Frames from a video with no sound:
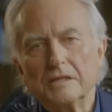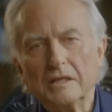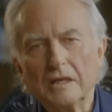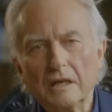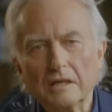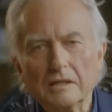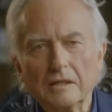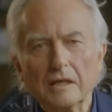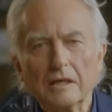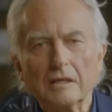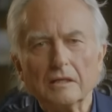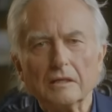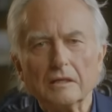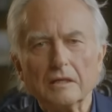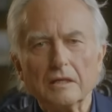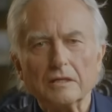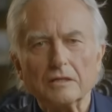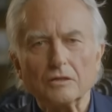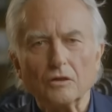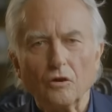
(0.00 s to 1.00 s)
DNA
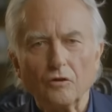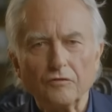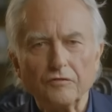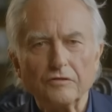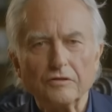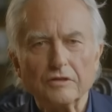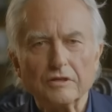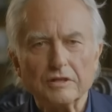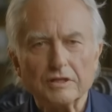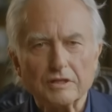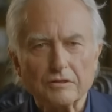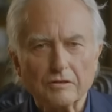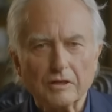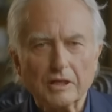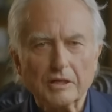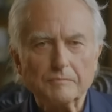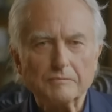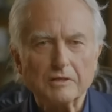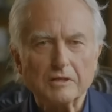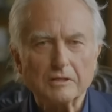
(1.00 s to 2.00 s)
is often
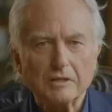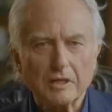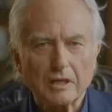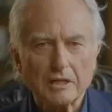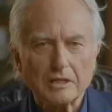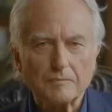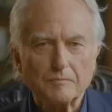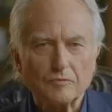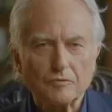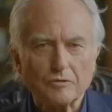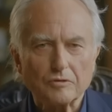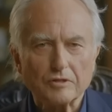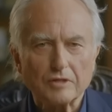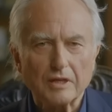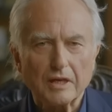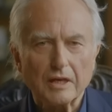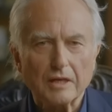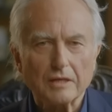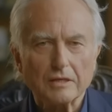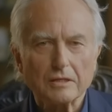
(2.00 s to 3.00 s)
described in textbooks
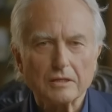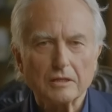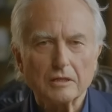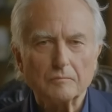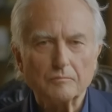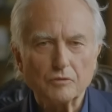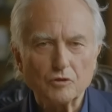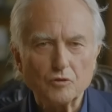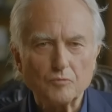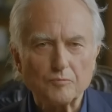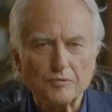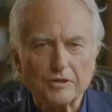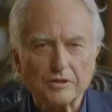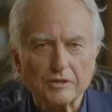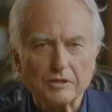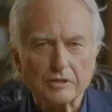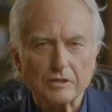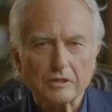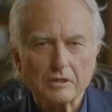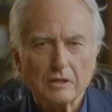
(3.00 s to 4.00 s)
as a
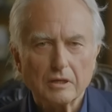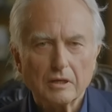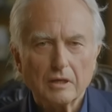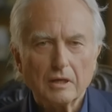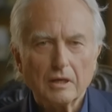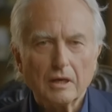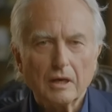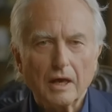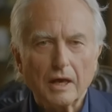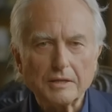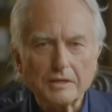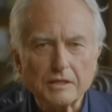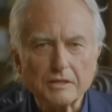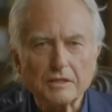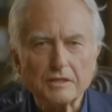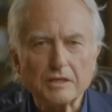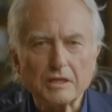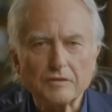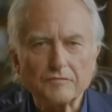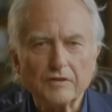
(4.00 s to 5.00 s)
blueprint. I think
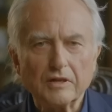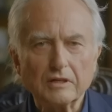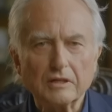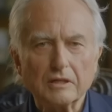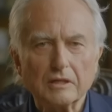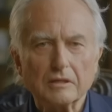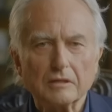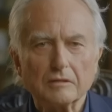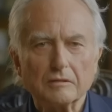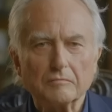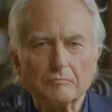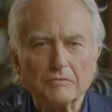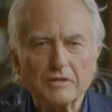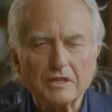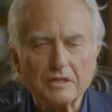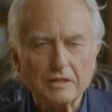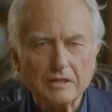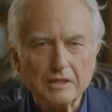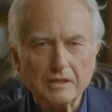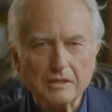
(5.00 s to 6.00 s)
this is very
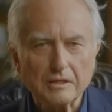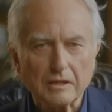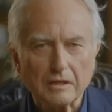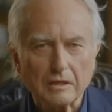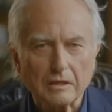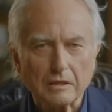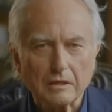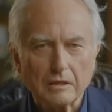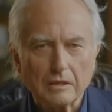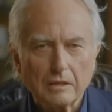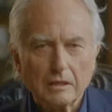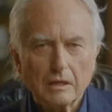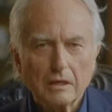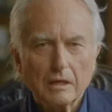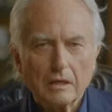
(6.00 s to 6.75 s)
misleading.